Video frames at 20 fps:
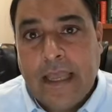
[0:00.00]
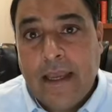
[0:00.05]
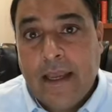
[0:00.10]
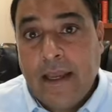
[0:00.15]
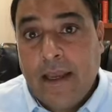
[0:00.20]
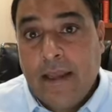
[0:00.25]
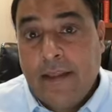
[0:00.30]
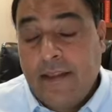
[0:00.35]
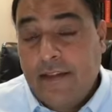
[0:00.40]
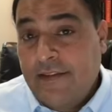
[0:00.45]

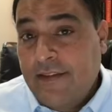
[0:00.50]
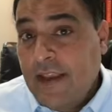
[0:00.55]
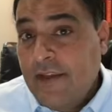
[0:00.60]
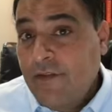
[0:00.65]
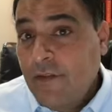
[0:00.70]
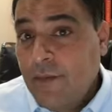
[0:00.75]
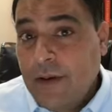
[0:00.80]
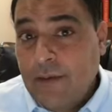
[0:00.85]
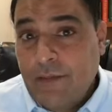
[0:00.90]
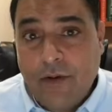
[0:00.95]
The
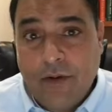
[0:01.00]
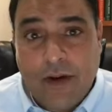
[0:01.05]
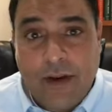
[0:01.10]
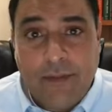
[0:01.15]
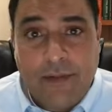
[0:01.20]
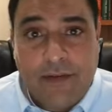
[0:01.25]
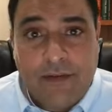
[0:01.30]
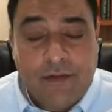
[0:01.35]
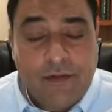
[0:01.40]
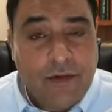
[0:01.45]
Save Your Brain
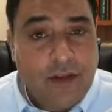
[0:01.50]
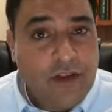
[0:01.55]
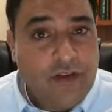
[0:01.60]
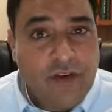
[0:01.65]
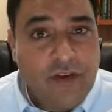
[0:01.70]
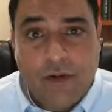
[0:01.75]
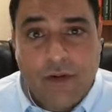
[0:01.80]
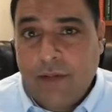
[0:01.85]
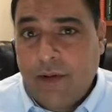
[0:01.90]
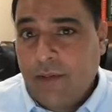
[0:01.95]
program is for
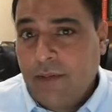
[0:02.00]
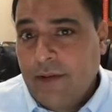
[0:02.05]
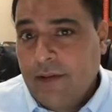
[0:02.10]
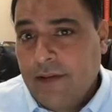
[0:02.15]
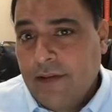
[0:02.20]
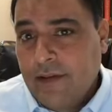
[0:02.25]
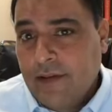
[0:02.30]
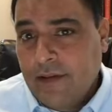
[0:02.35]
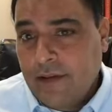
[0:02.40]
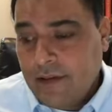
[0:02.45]
the general
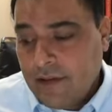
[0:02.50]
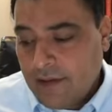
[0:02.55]
public.